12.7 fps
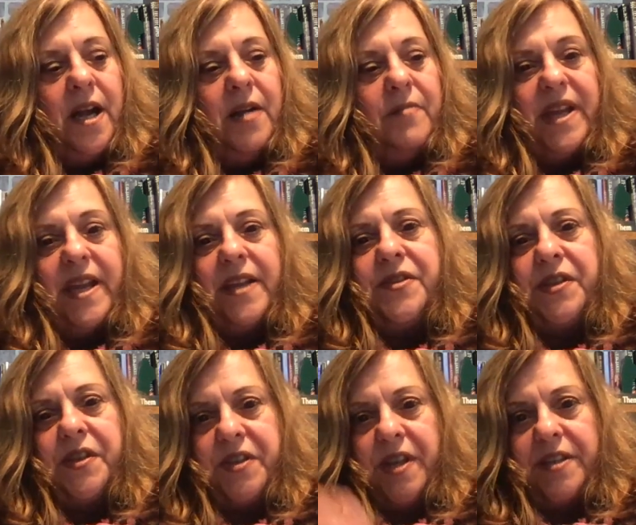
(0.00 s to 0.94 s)
They get
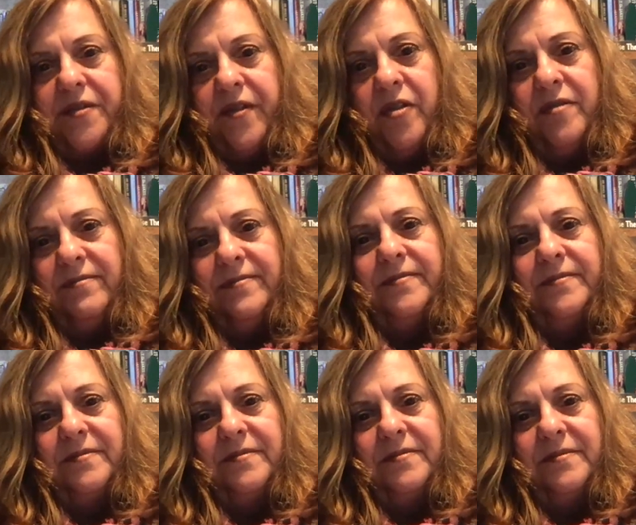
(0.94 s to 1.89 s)
successful.
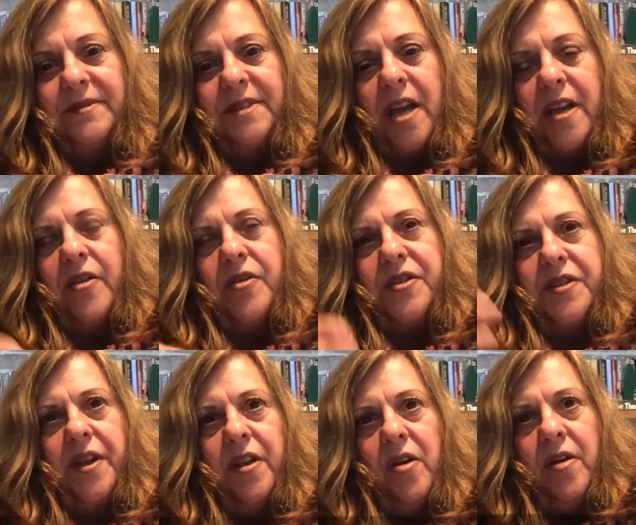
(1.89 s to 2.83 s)
Kind of goes to the
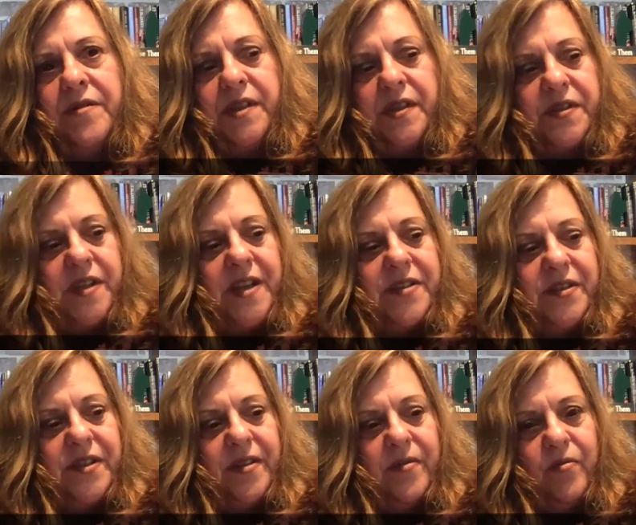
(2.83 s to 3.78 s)
law of success
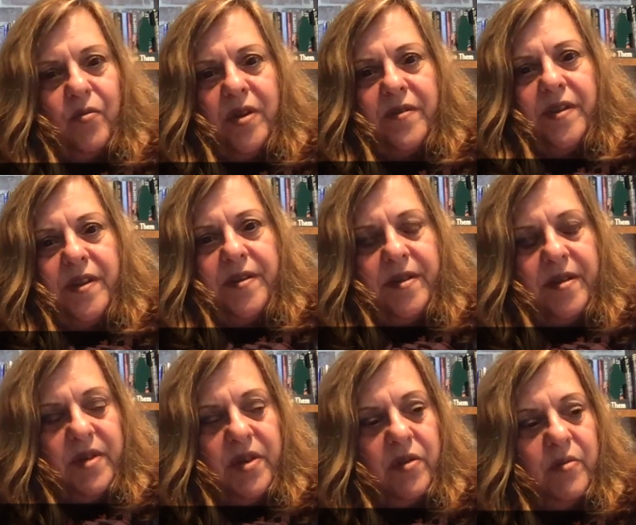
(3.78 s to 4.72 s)
in one of the
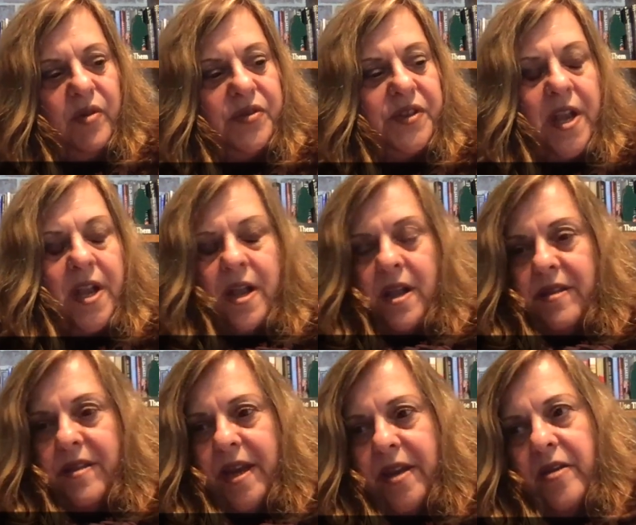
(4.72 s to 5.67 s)
immutables.
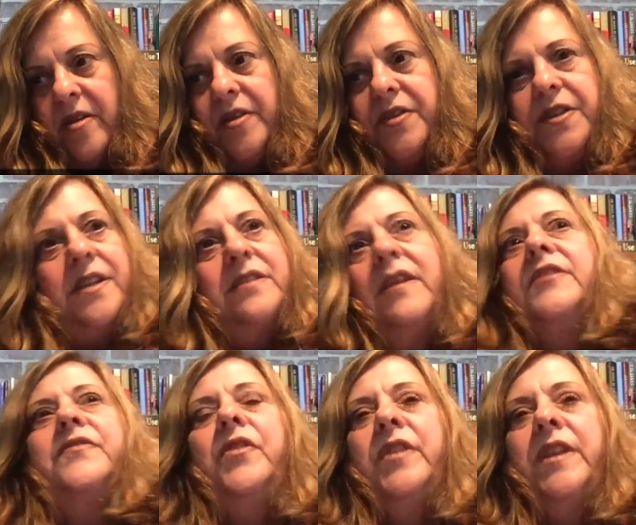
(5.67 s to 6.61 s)
They go to
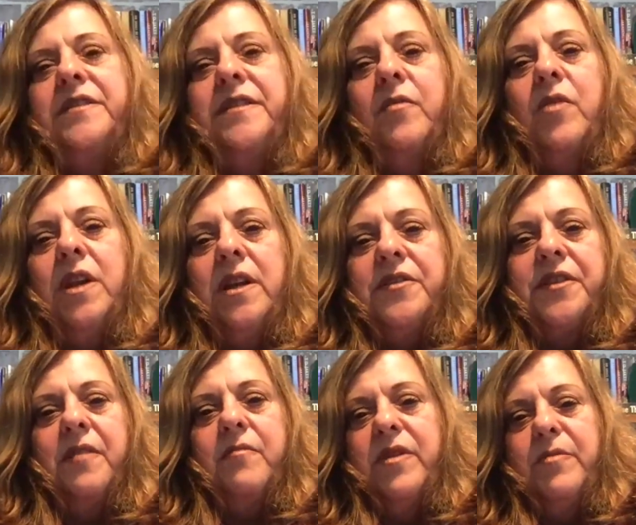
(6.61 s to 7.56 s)
successful and they say, what else
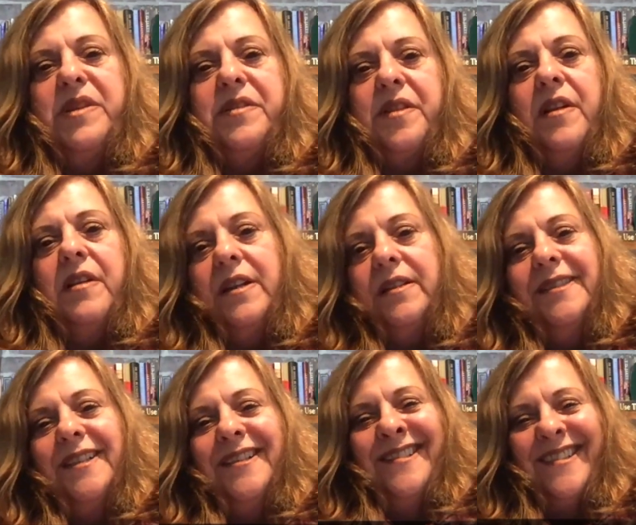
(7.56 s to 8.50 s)
can we be selling?
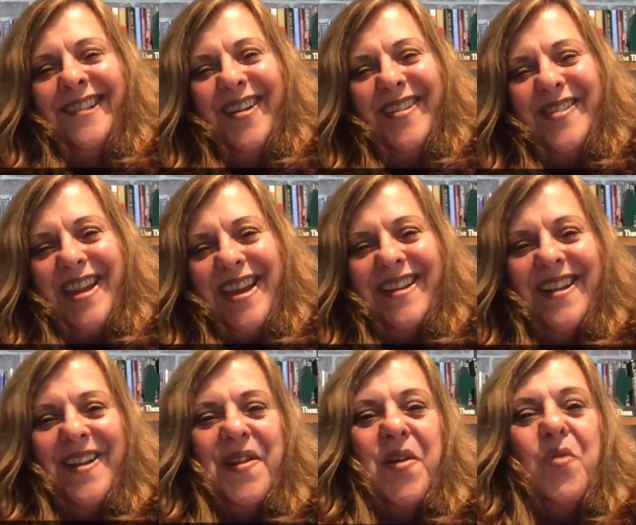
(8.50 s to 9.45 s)
Okay.
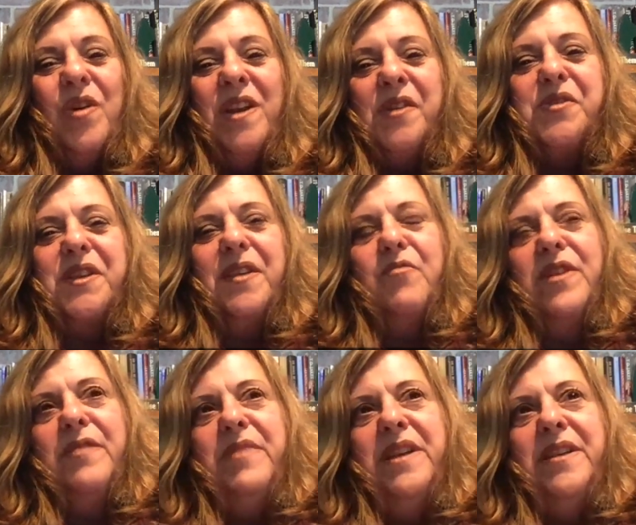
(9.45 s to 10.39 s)
What else can we
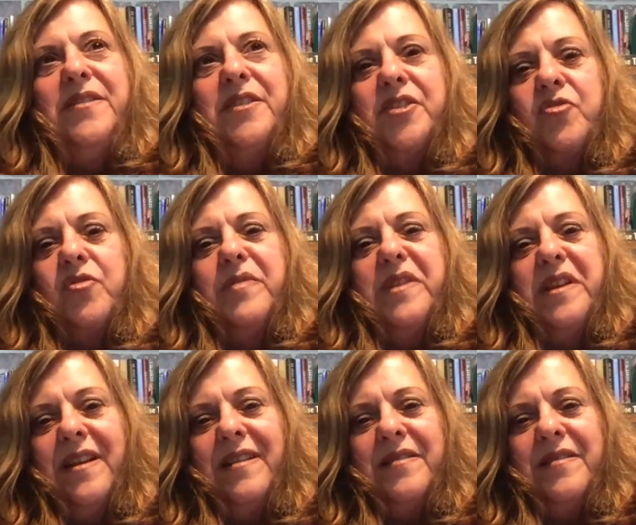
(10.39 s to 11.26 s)
be distributing?